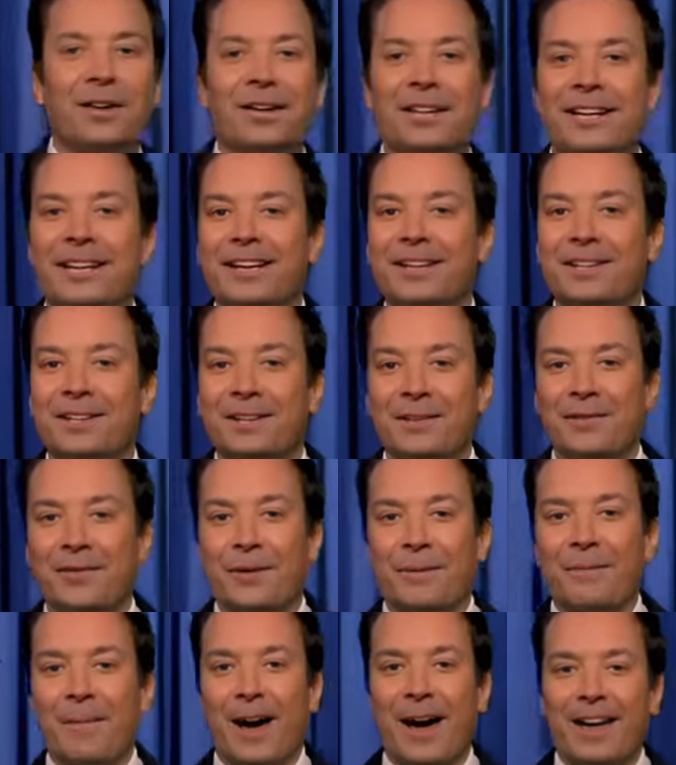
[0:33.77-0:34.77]
condition
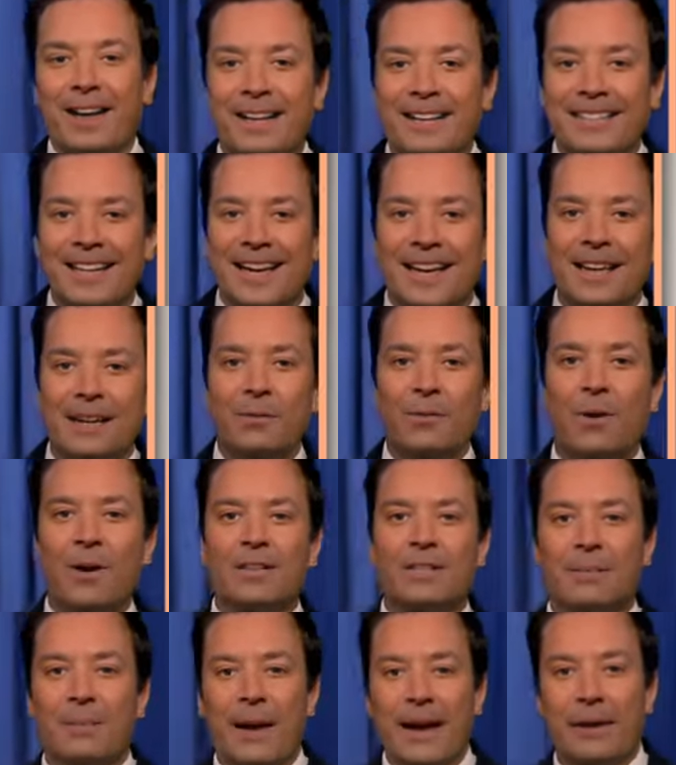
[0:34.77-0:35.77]
from Biden is that he
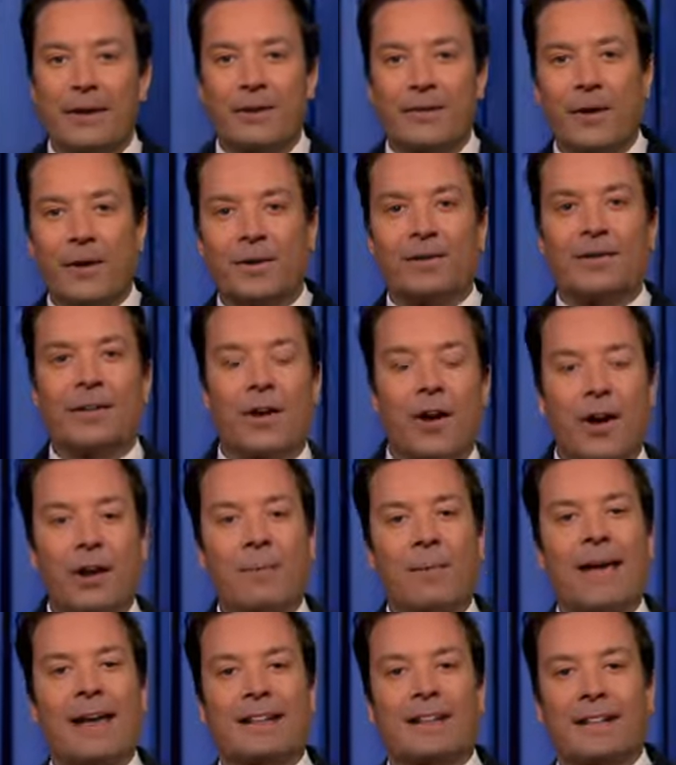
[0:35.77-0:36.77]
wants microphones that
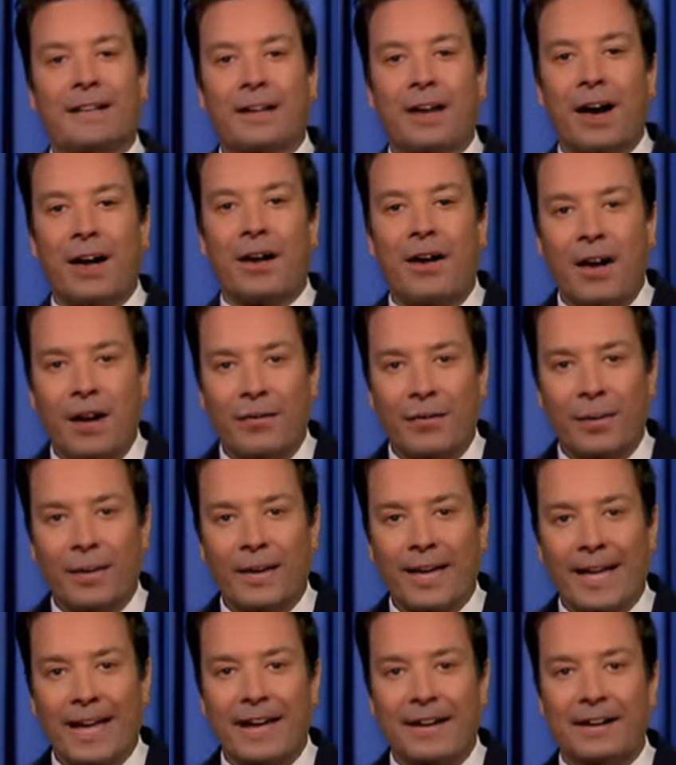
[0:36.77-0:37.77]
automatically cut off
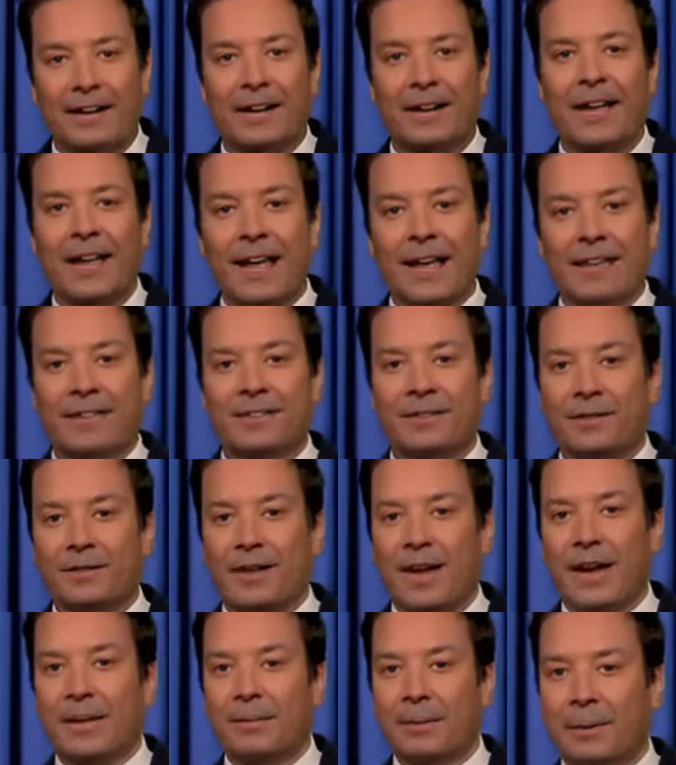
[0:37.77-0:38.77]
when a candidate hits their
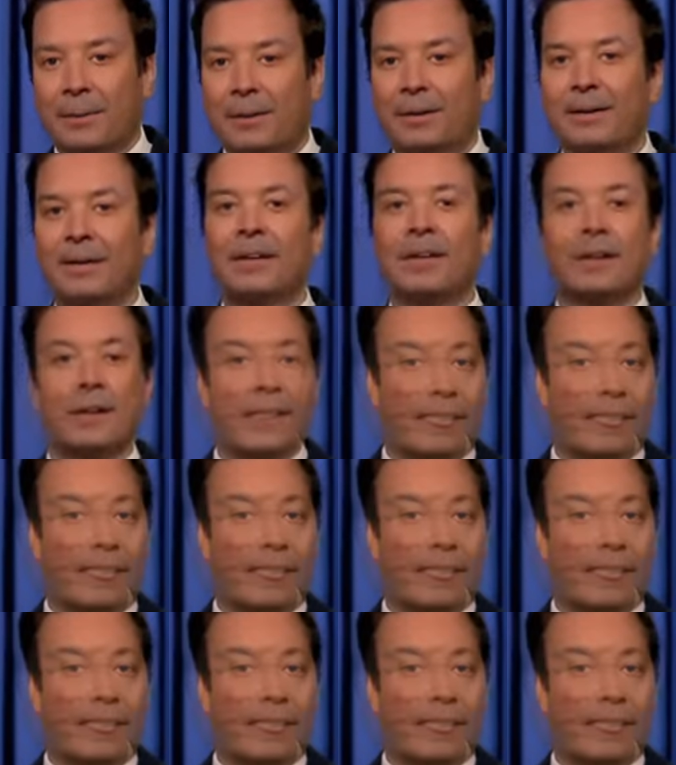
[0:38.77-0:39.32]
time limit,